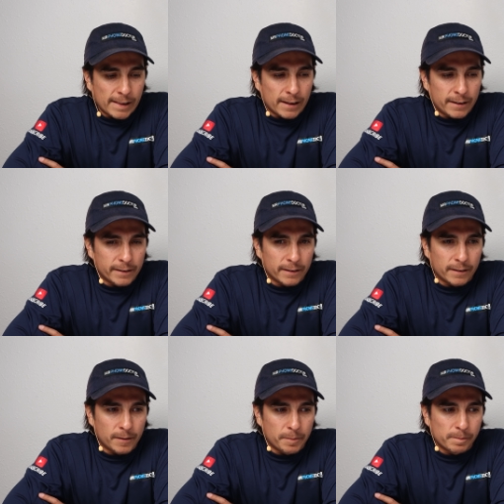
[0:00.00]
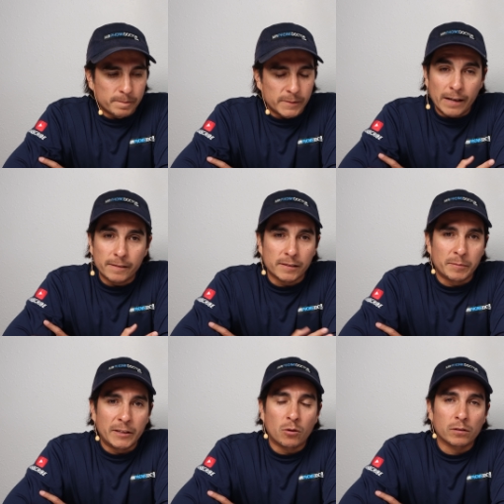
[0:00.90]
And um, yeah, I
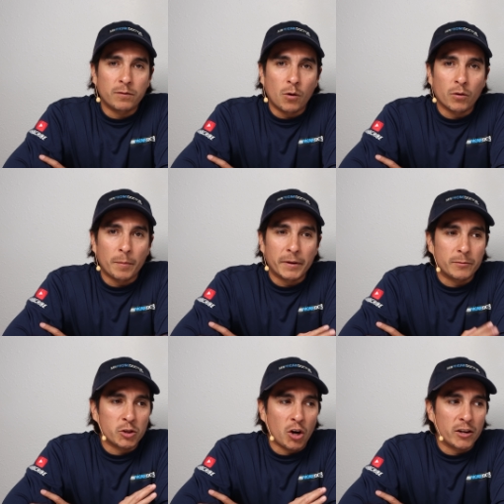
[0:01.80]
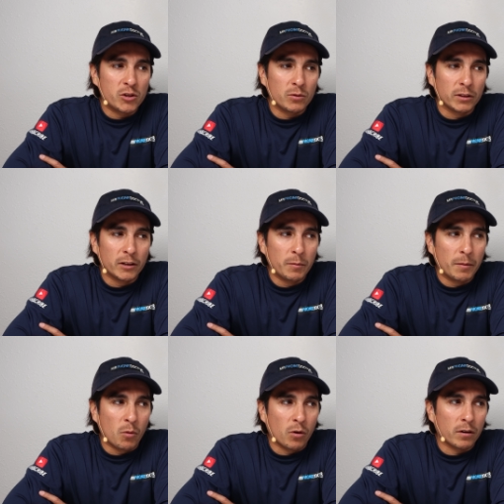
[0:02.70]
mean, going forward, I'm going to try to do a little
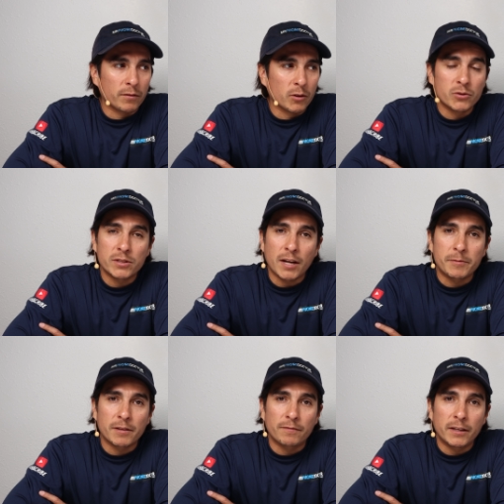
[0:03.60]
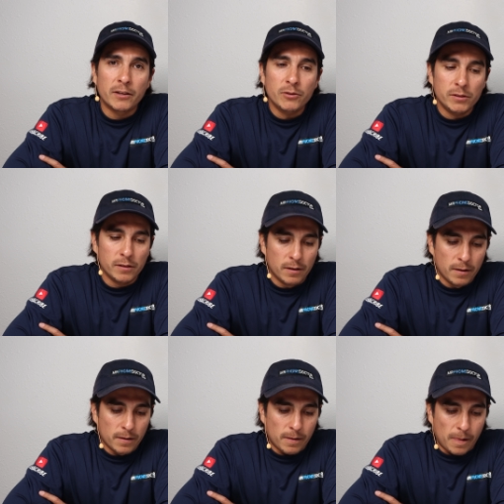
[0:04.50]
bit more of those types of videos.
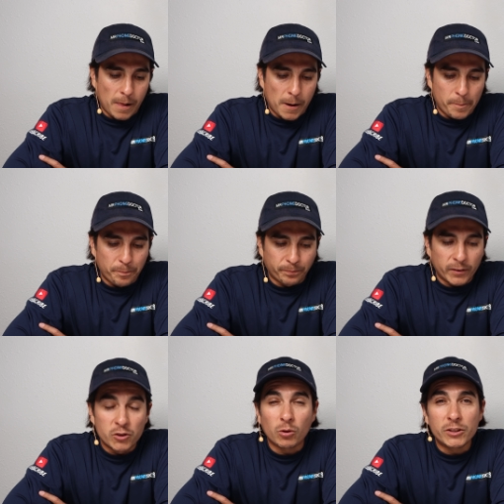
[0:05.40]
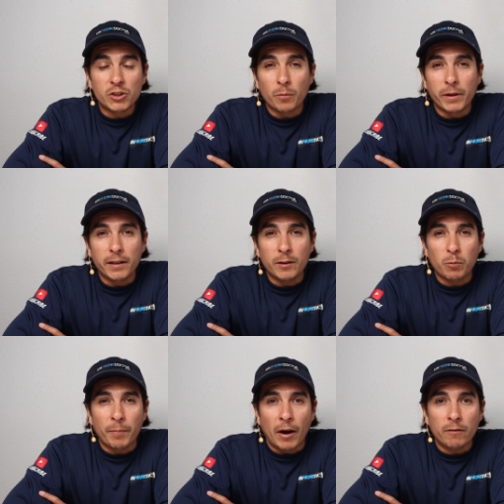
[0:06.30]
Um, there's only so many
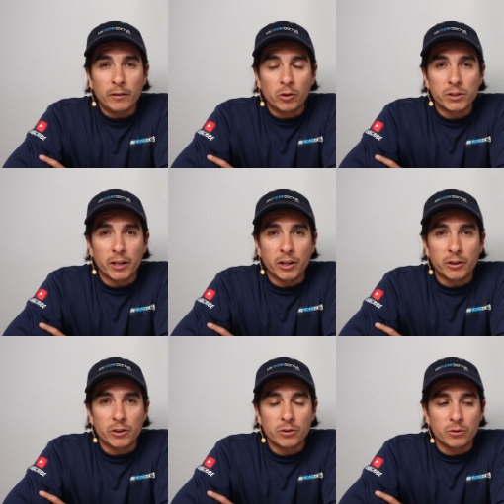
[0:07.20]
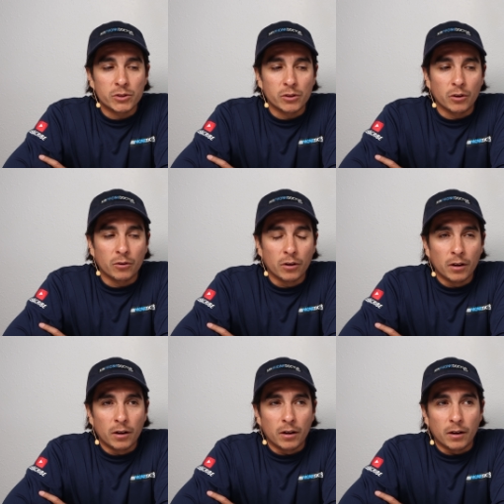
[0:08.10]
repair videos that you can do, so
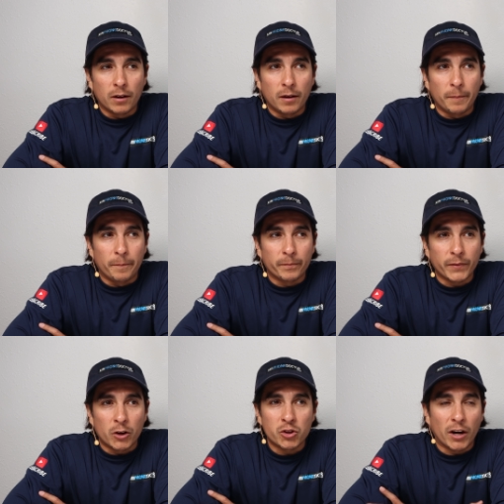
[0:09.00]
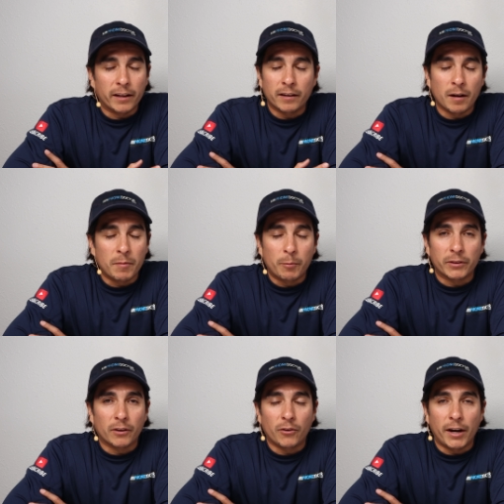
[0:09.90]
um, I'll try to come up
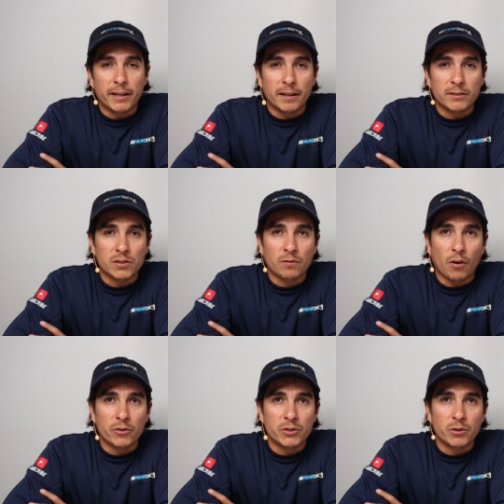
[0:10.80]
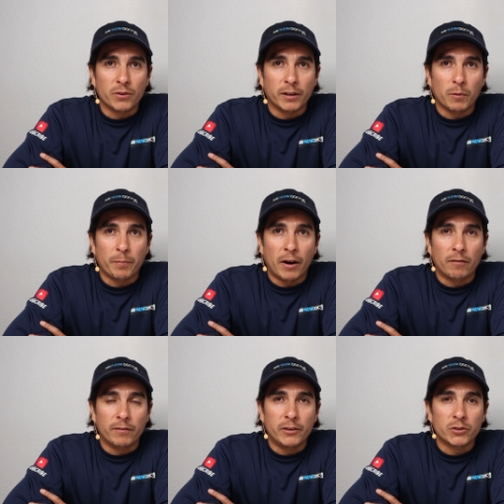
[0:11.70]
with other ideas as far as doing
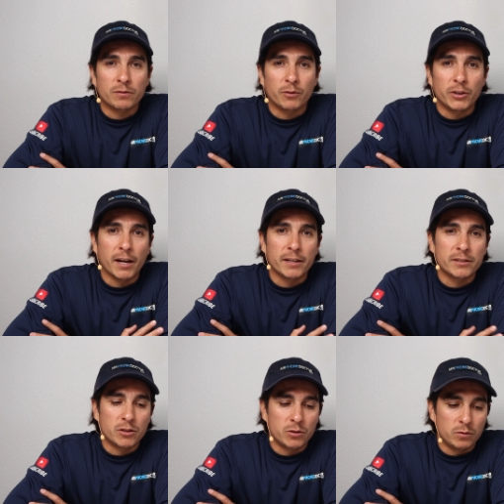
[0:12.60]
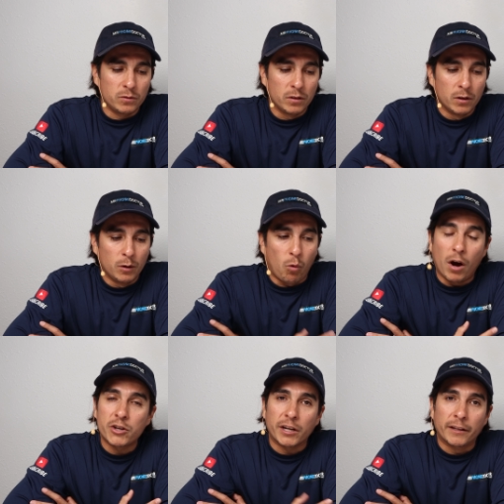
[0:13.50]
repair videos for you guys to
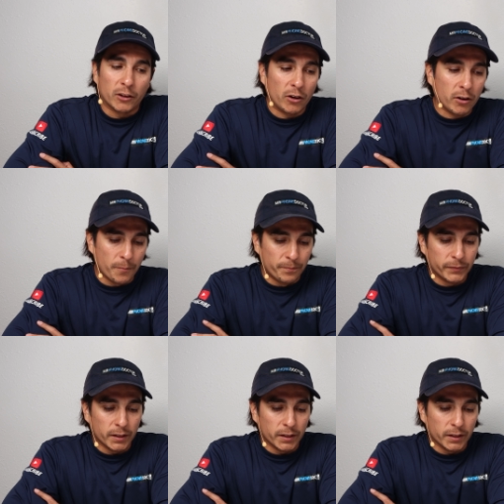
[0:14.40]
watch and learn.